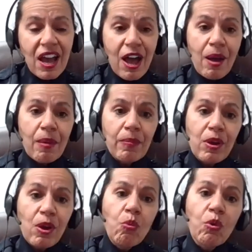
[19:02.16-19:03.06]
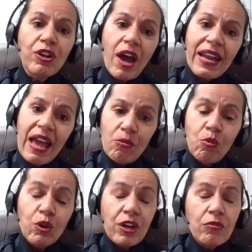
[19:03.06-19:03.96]
were
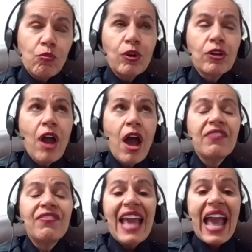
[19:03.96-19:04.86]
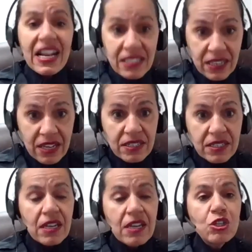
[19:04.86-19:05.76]
not given
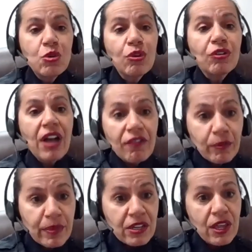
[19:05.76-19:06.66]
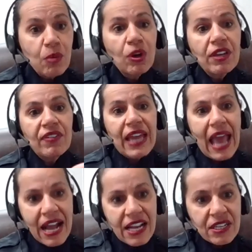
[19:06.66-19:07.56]
access to their government. They weren't given
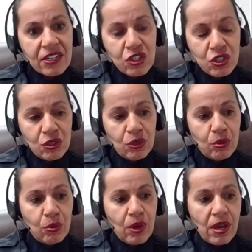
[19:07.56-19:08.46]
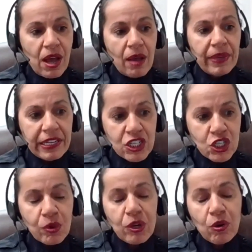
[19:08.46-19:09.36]
access to
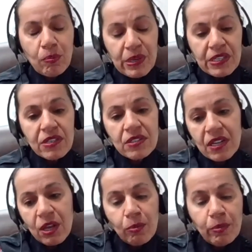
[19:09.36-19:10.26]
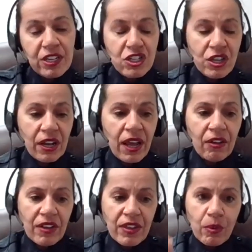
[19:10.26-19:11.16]
industry or business, and they were being shut
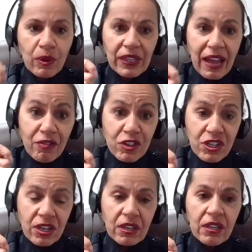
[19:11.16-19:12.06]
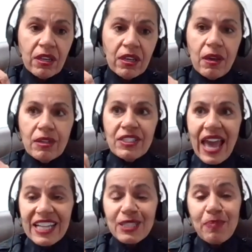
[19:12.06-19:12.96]
out. And they were leveraging
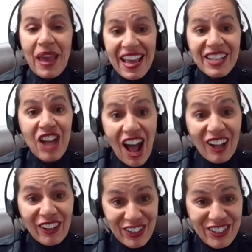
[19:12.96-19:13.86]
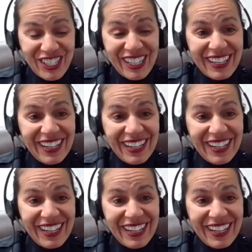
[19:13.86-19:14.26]
tax-paying dollars